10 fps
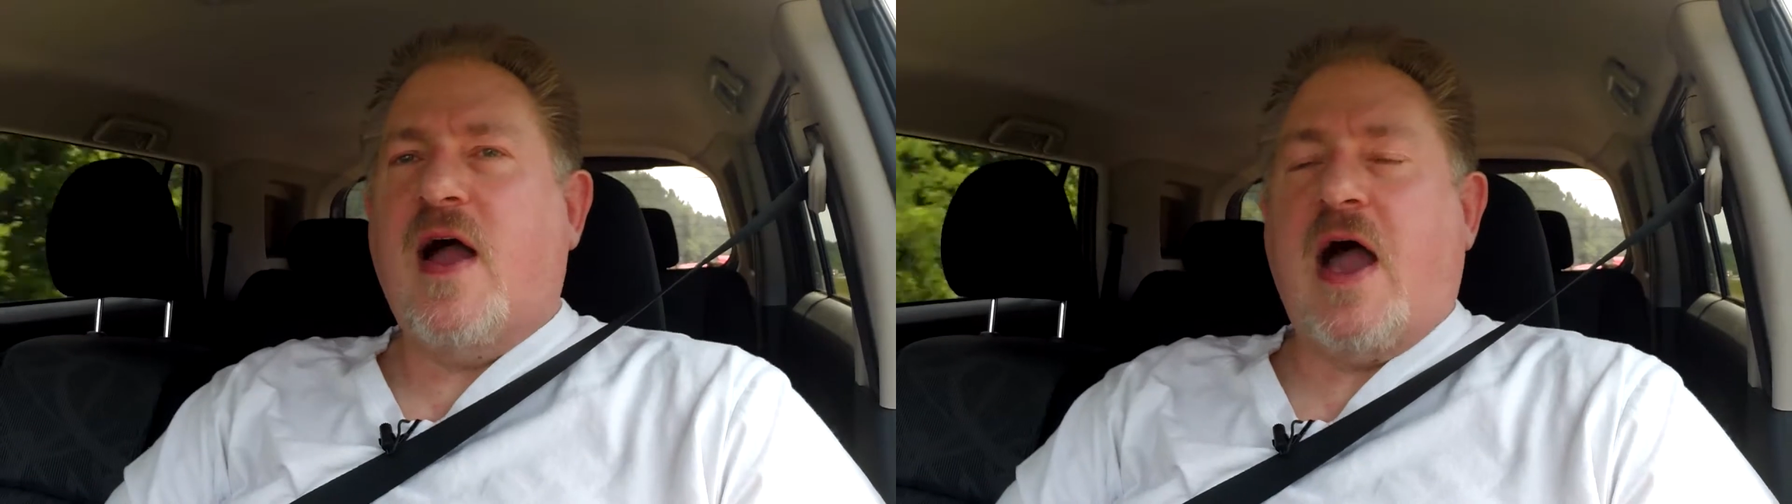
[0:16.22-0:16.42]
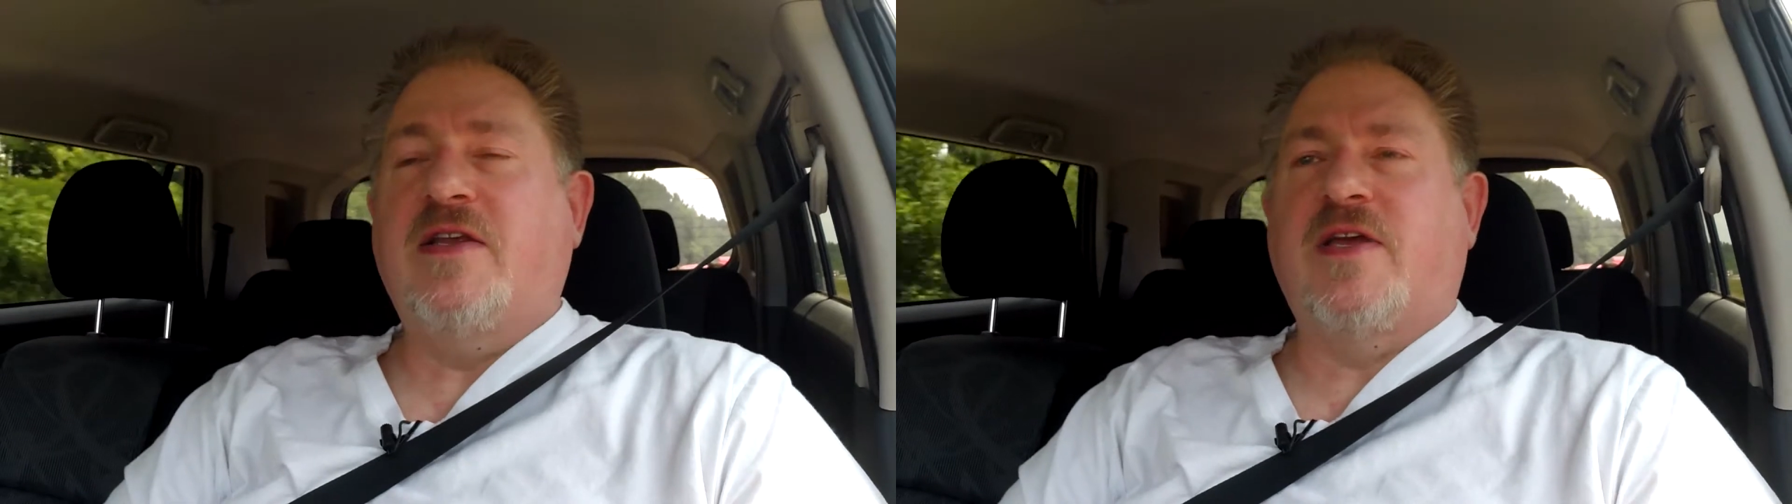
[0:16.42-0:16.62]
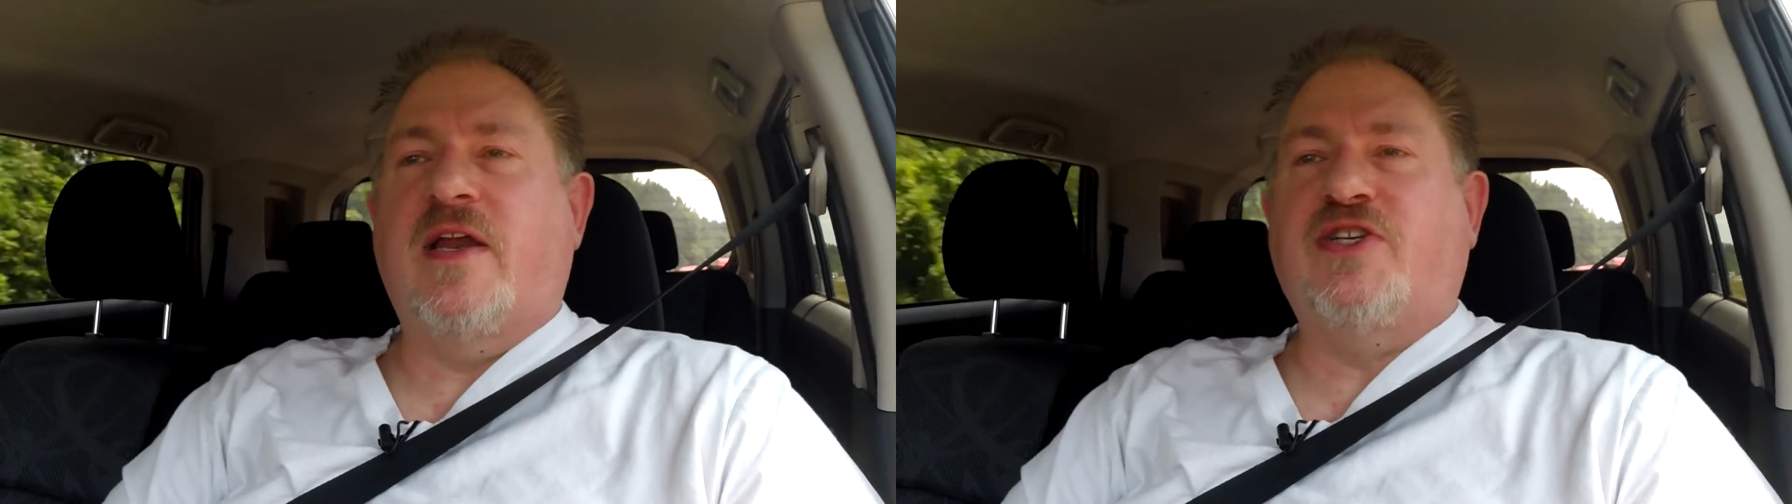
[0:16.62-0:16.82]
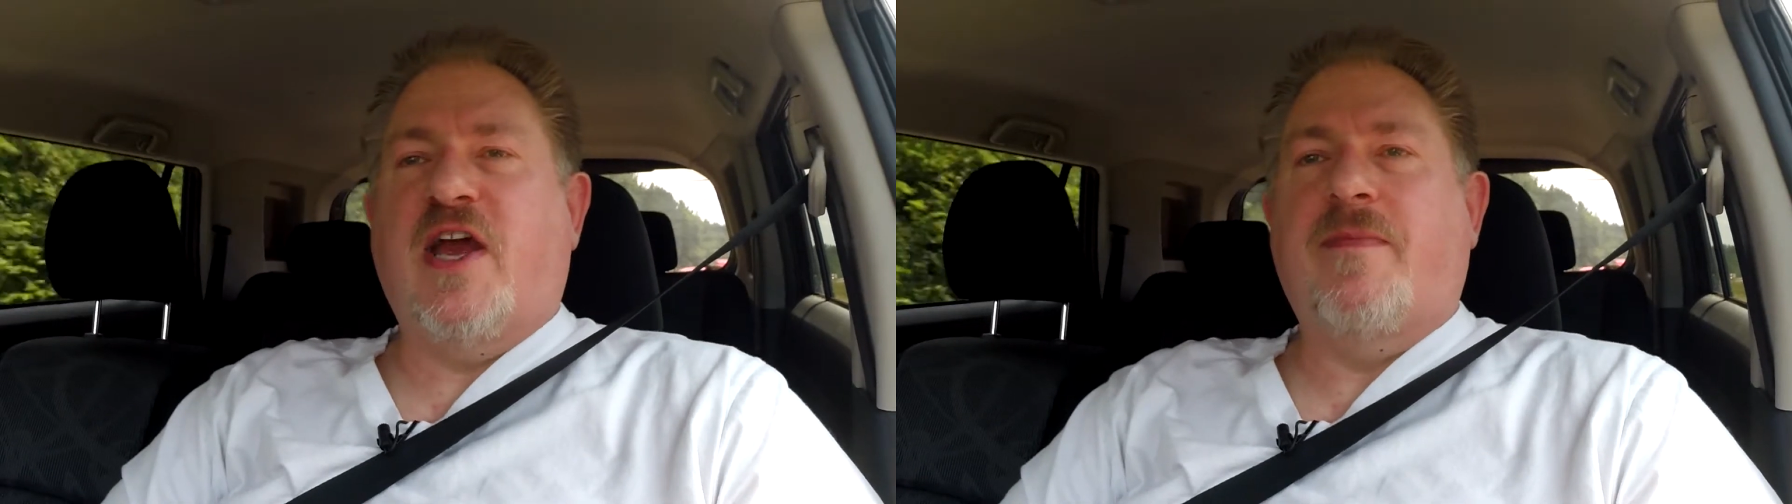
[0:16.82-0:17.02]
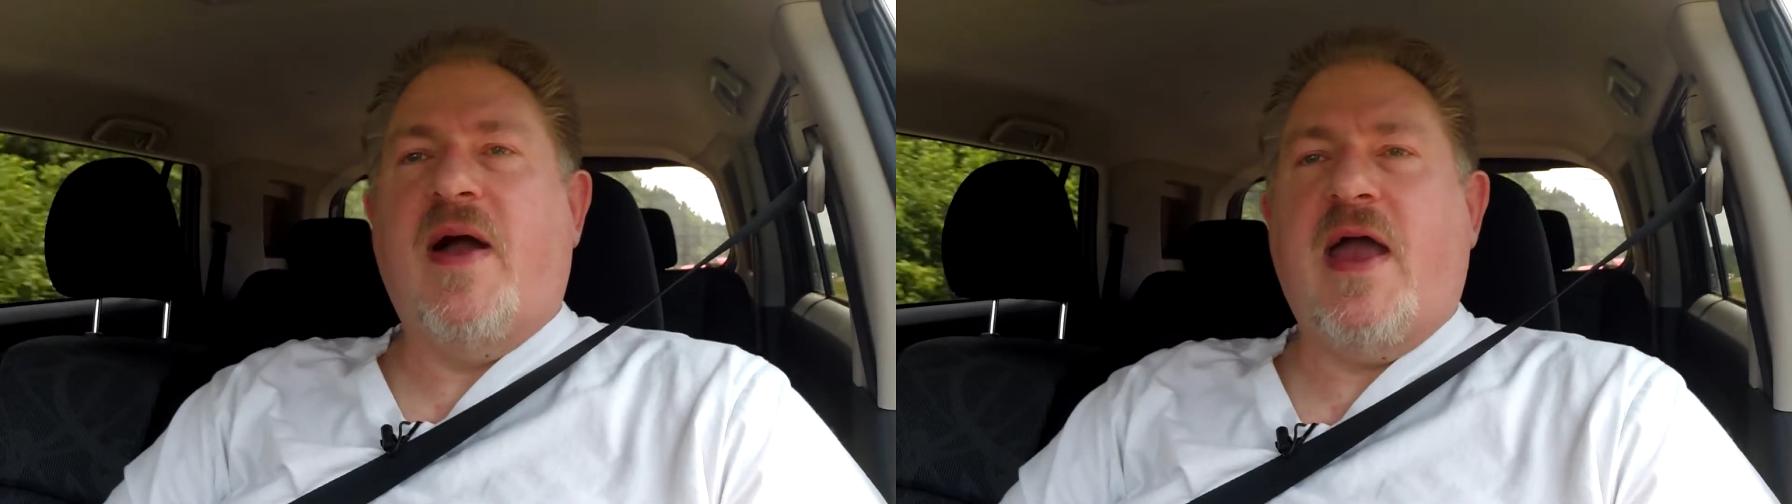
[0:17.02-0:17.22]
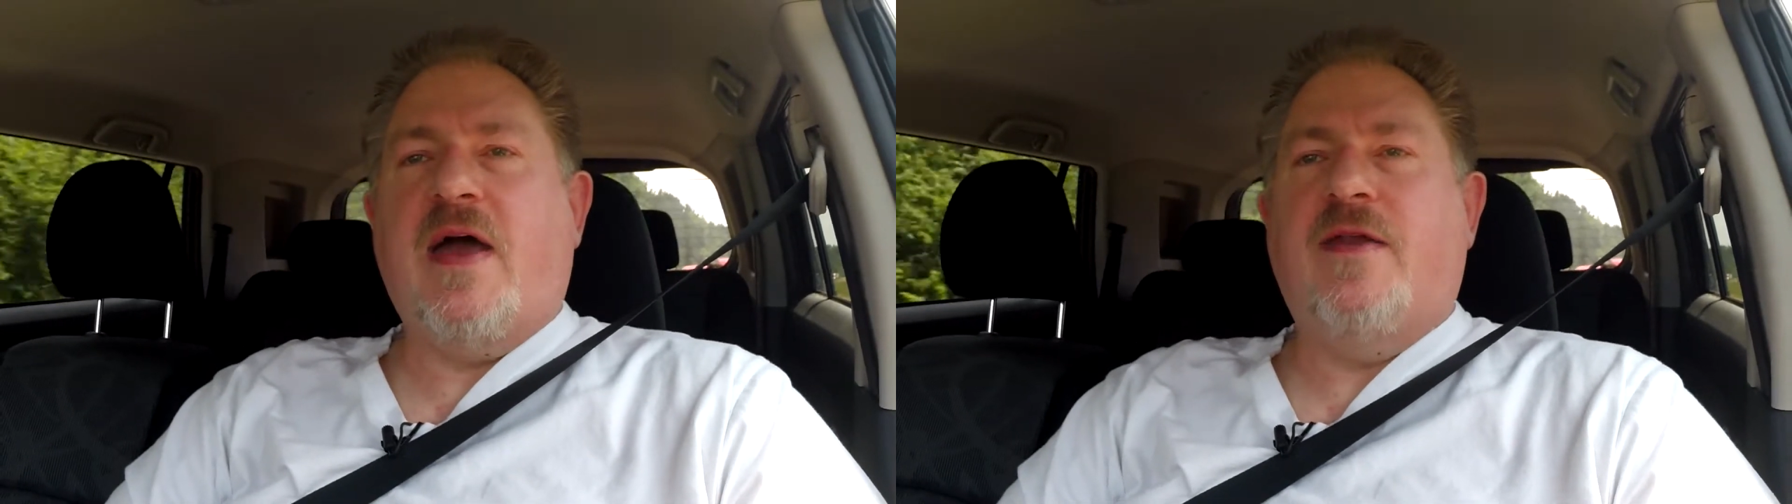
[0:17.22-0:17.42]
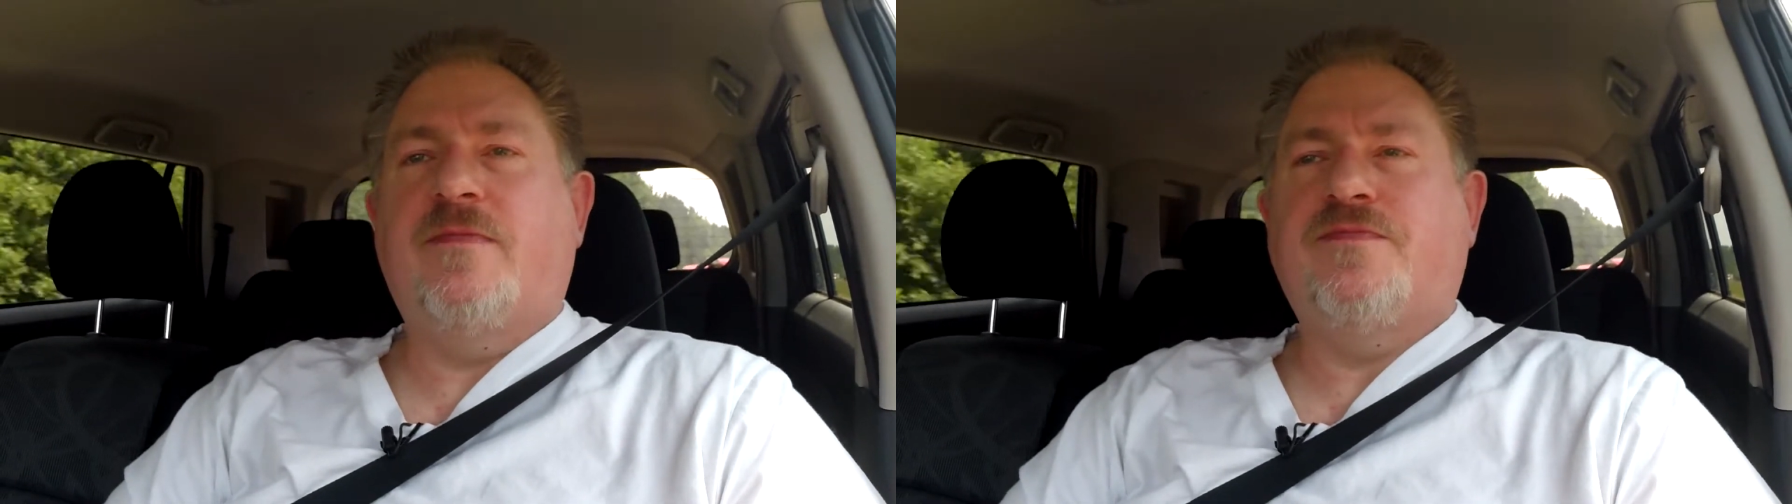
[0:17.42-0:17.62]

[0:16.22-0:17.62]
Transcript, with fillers: I just kind of shake my head.